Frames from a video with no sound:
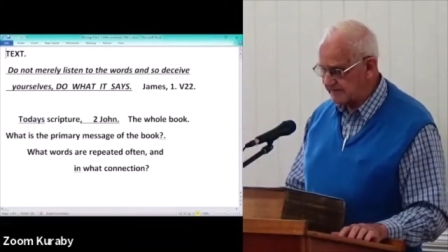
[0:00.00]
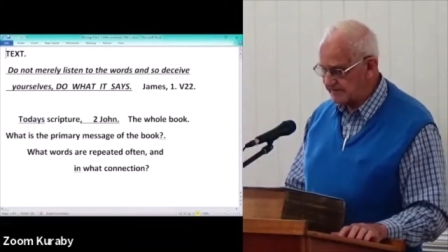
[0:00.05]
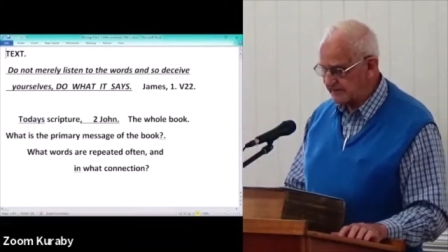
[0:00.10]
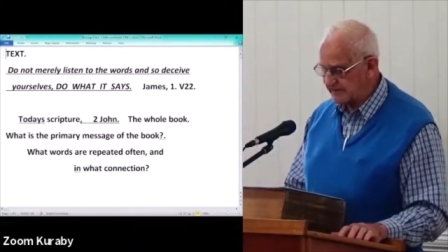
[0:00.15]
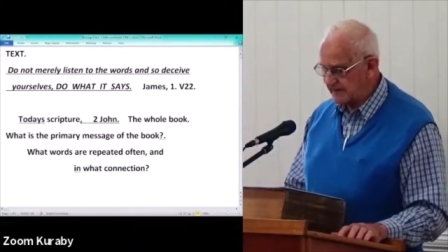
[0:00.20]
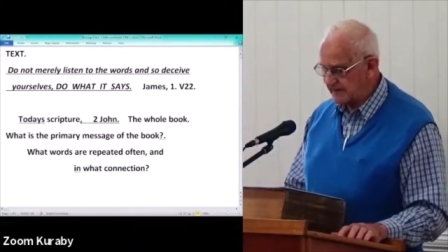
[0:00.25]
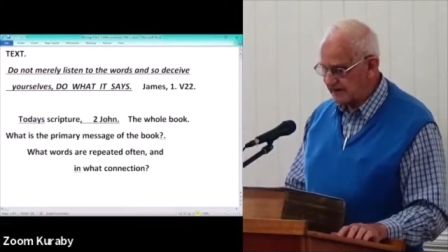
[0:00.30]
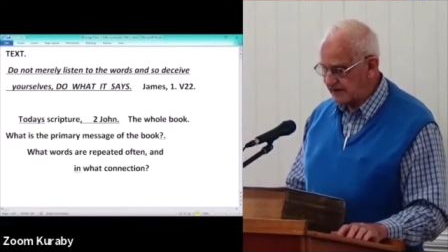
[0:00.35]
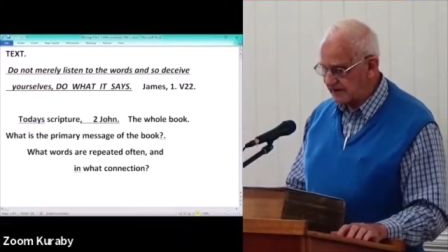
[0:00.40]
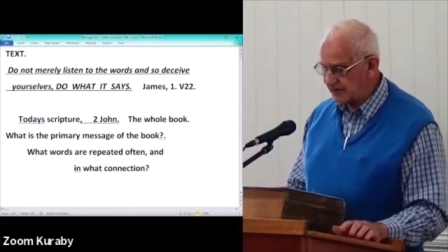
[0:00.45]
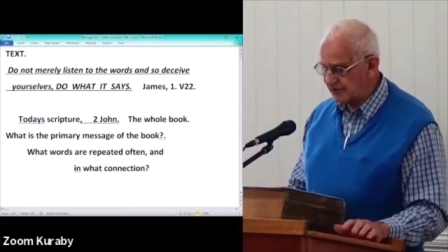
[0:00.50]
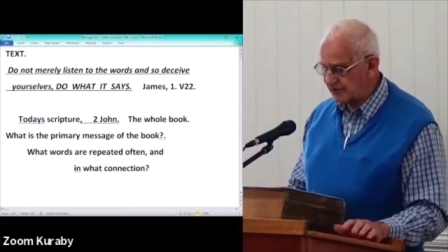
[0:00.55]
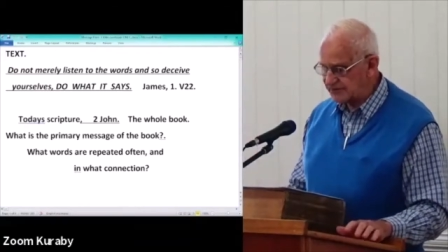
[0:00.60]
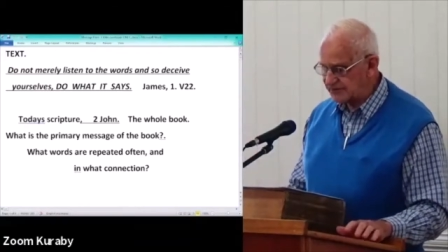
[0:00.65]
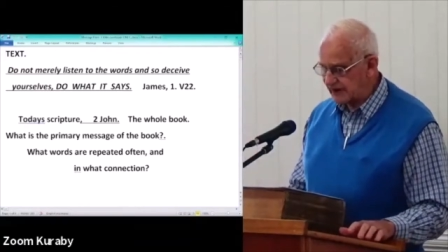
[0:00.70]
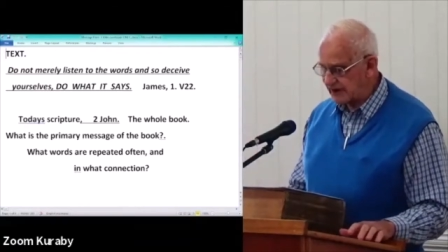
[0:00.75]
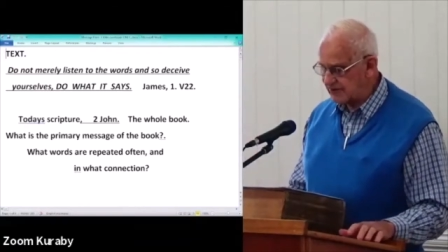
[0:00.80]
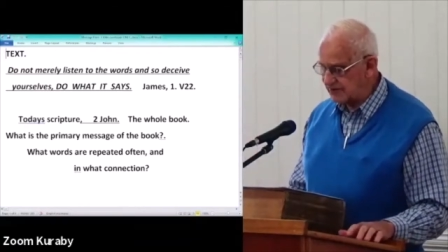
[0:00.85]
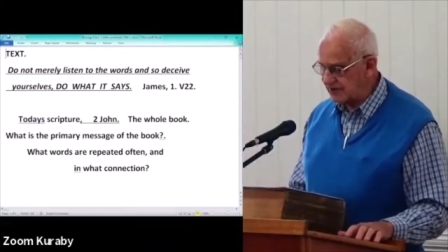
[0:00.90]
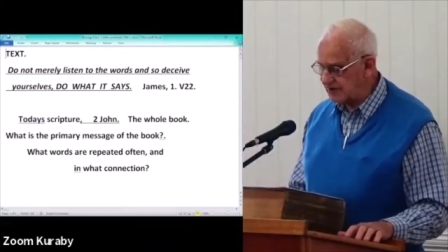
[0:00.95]
He also
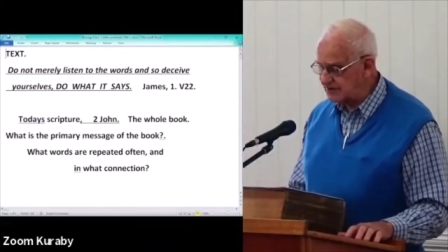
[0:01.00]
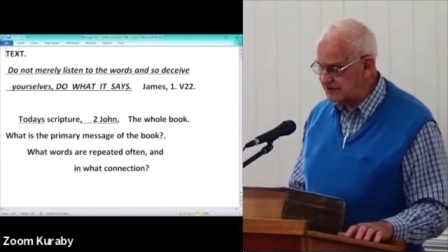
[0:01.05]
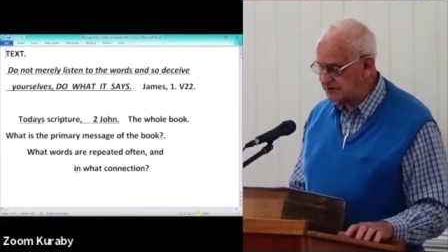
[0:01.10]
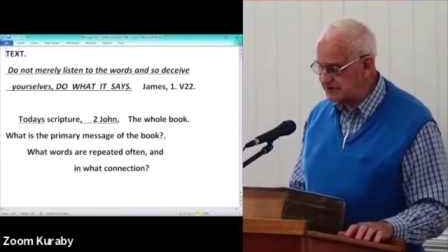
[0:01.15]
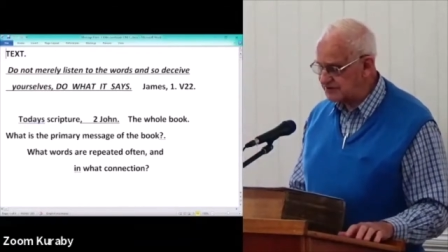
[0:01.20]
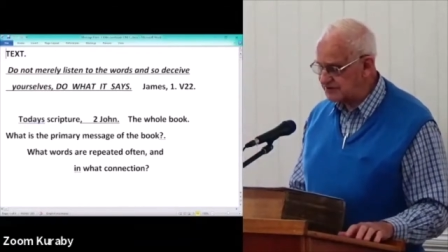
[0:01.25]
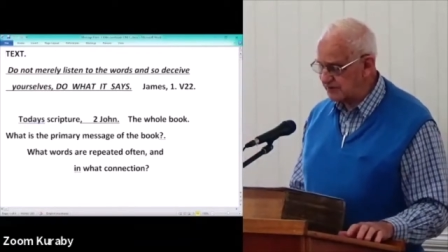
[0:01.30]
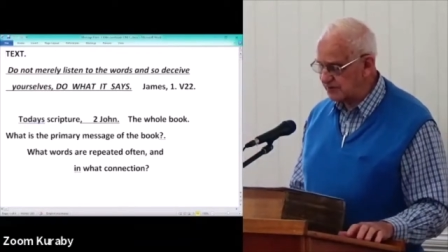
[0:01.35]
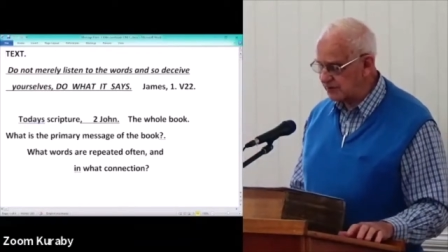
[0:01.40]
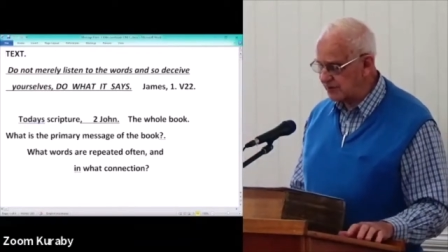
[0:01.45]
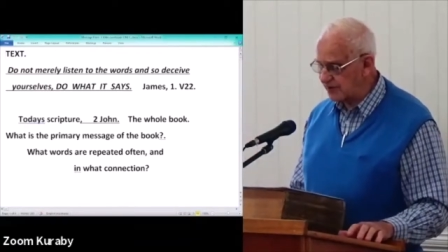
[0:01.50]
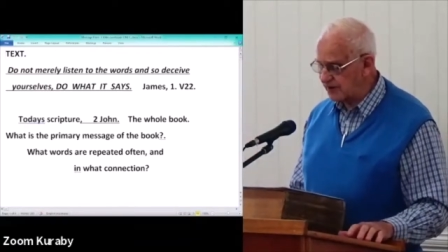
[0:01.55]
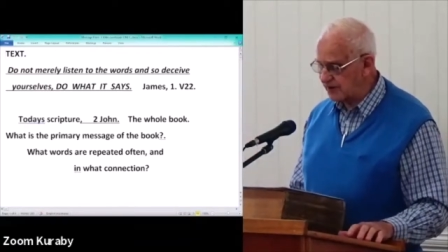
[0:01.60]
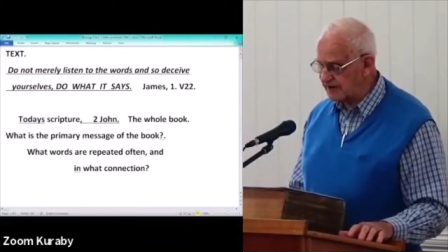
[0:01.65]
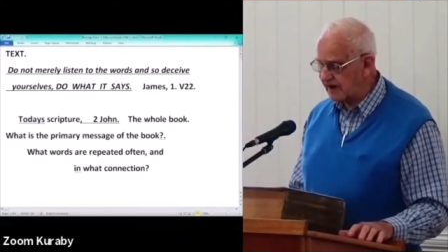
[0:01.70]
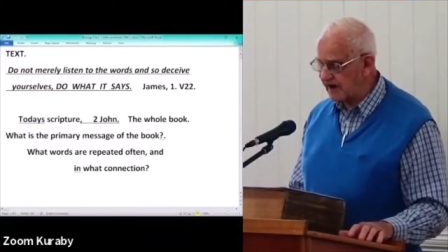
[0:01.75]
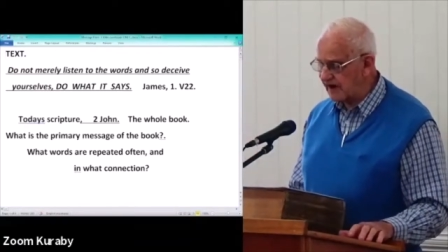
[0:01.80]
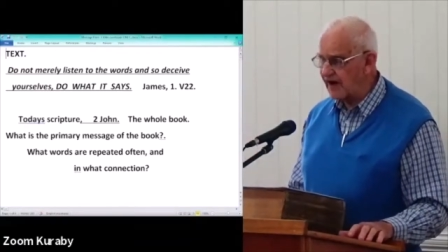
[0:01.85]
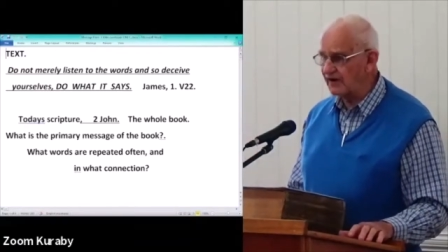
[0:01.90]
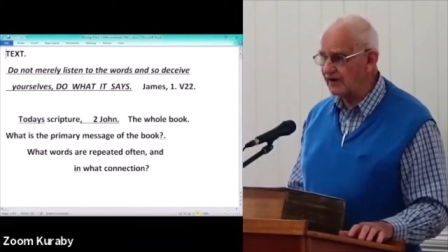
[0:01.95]
uses the word
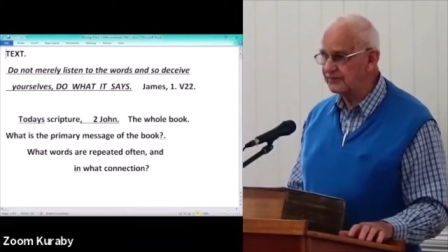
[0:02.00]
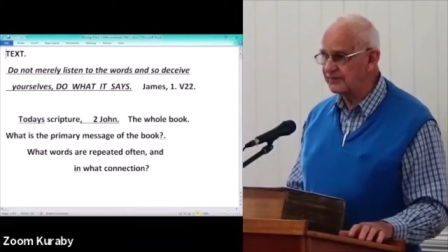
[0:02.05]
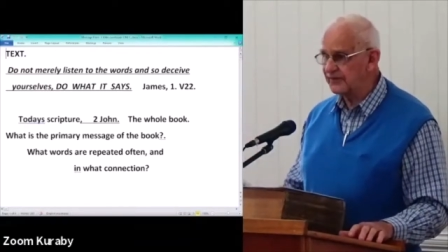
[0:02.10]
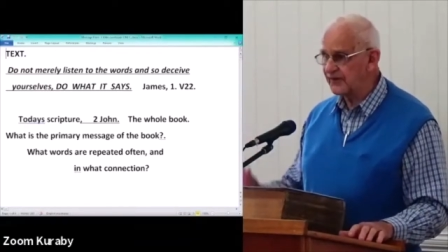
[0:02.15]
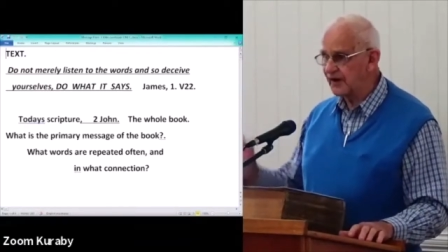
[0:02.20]
love